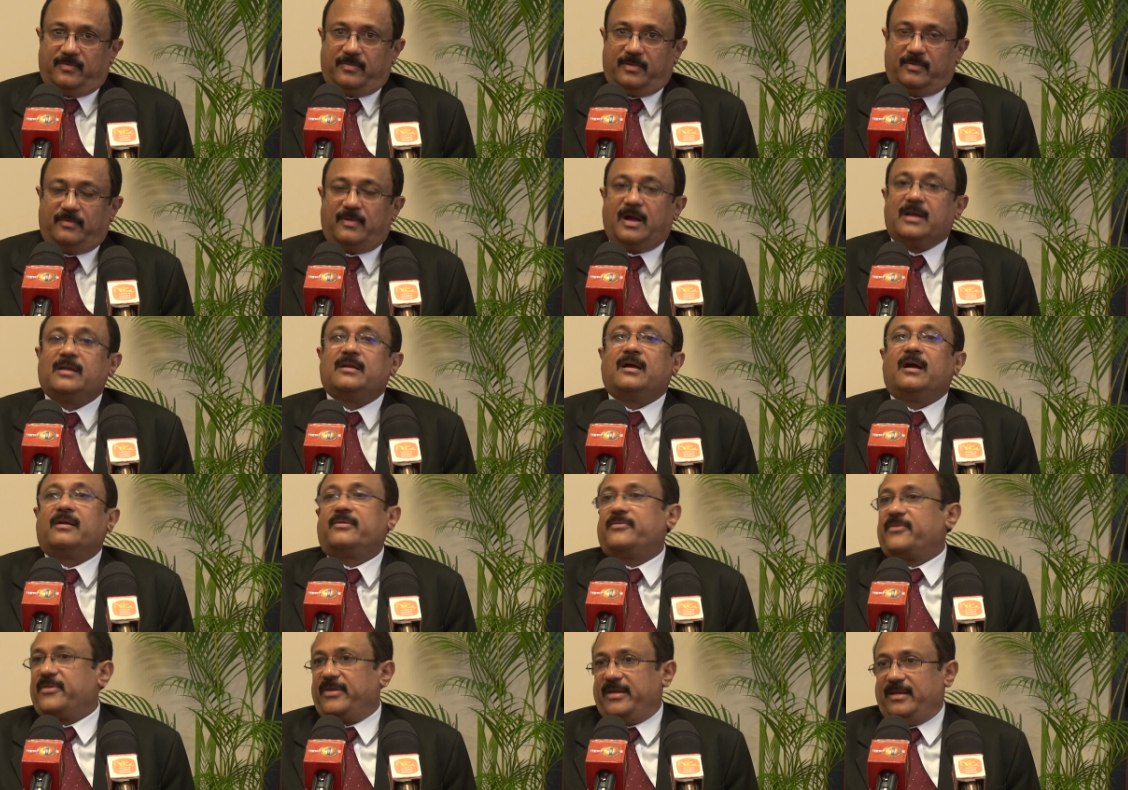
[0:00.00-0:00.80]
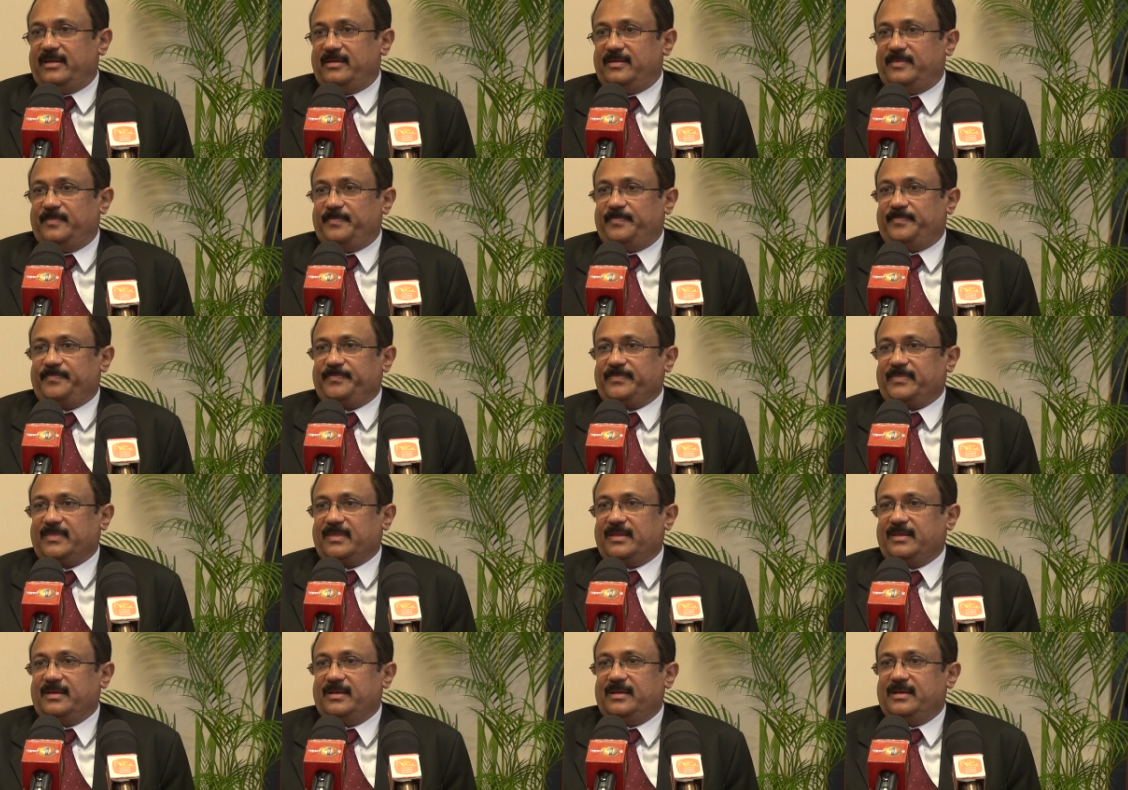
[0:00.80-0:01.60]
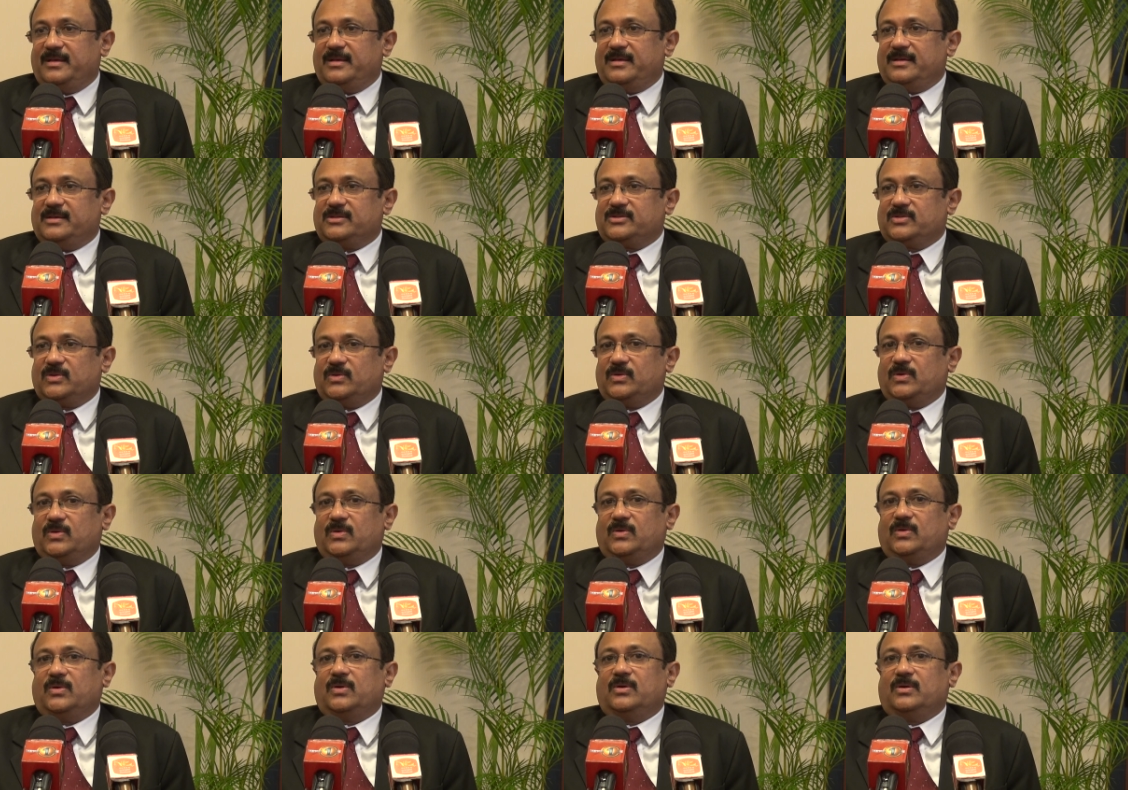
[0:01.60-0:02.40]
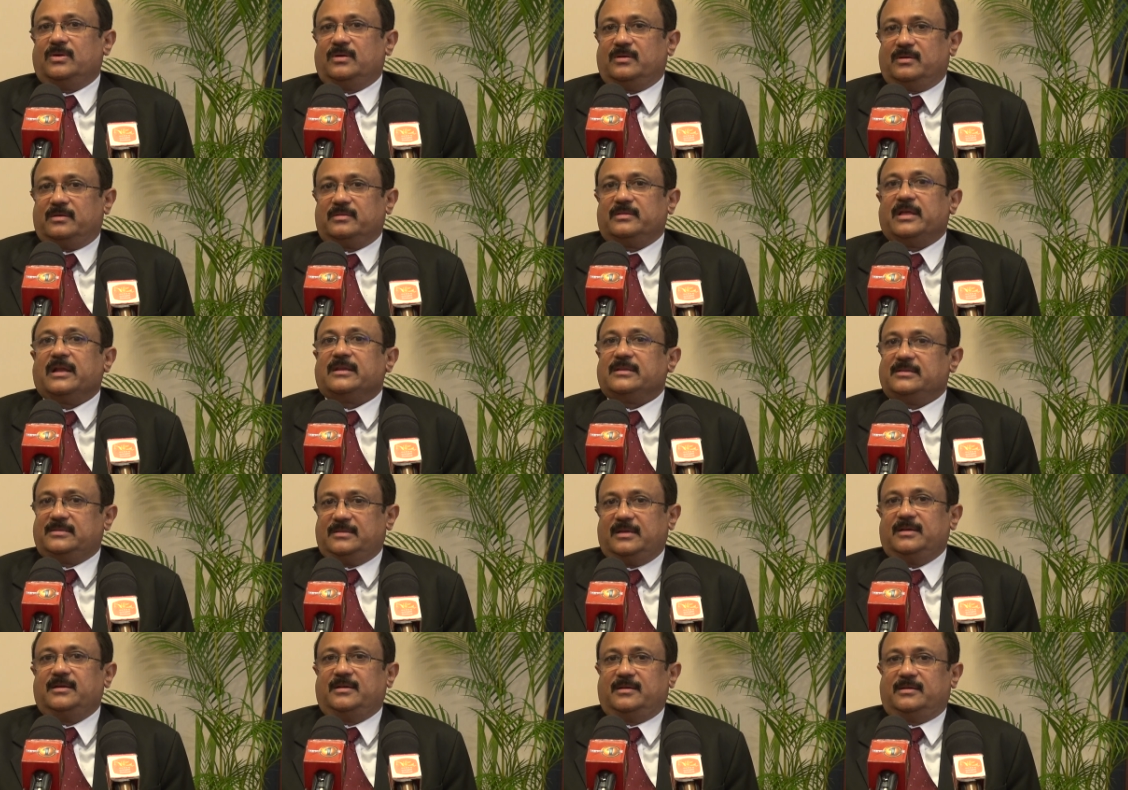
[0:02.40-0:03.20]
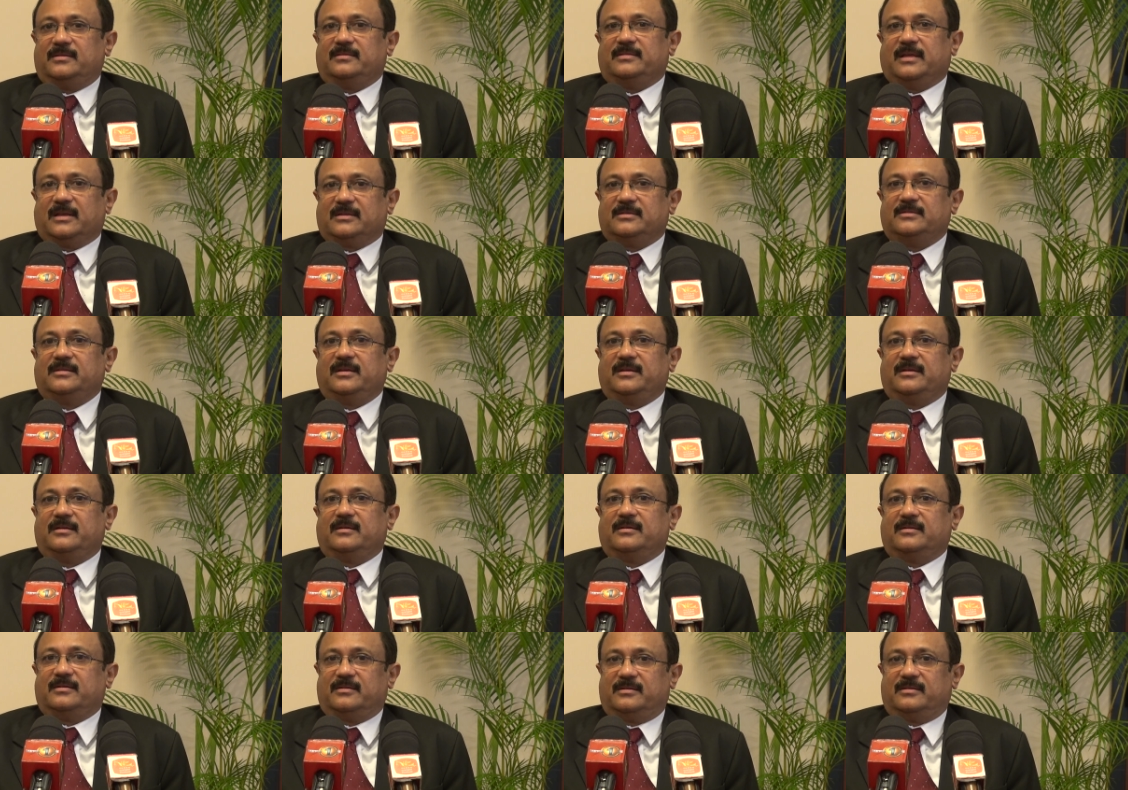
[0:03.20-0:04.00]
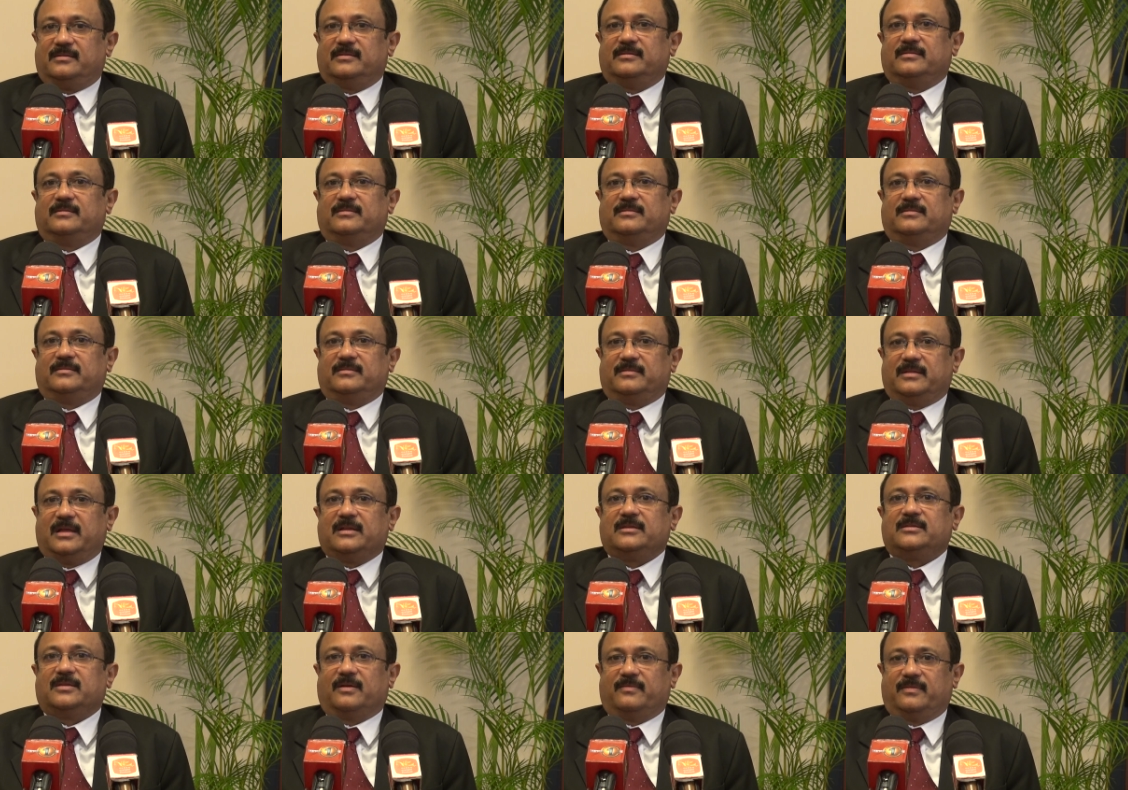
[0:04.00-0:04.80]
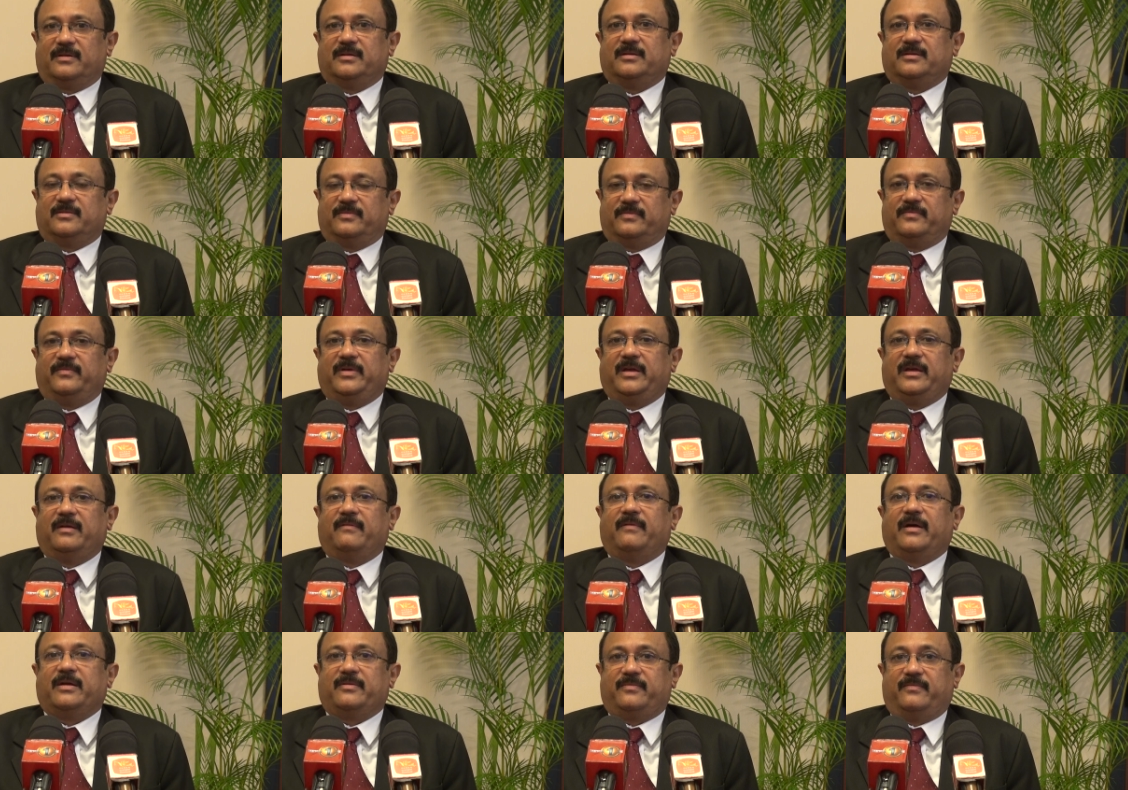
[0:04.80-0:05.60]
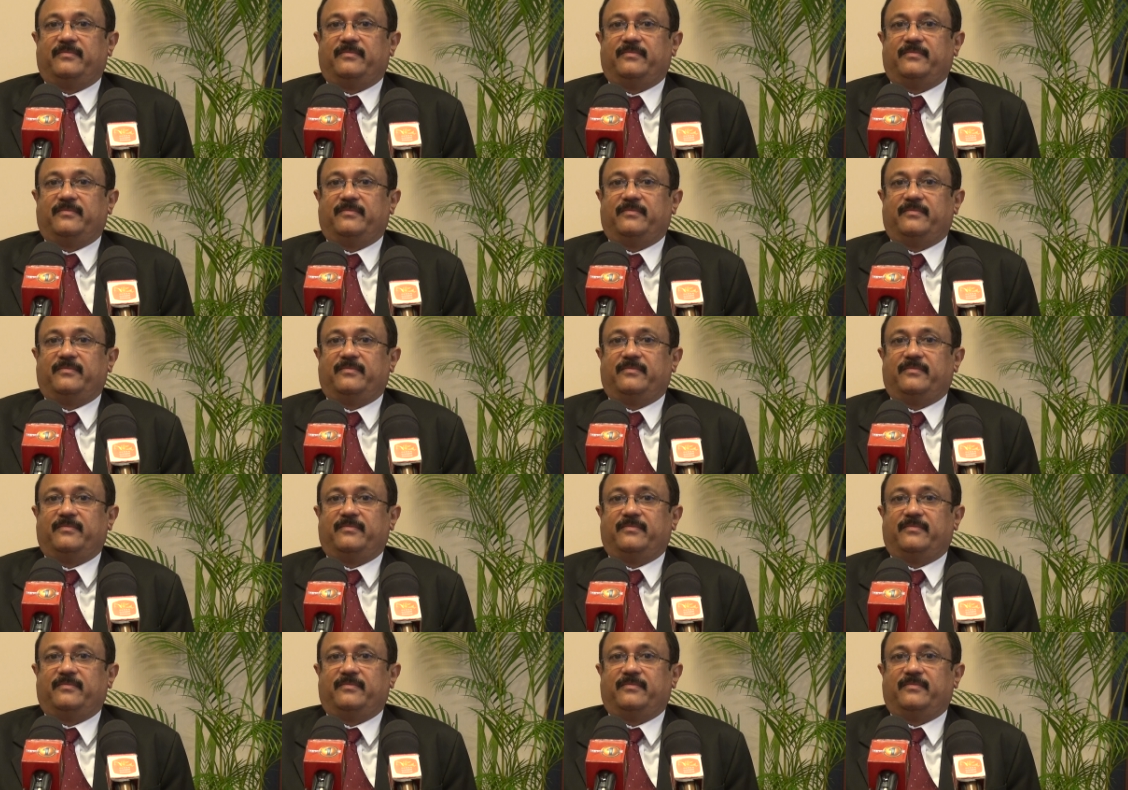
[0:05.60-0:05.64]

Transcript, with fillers: one cut tree. So uh, that is the that is the uh, that is our way of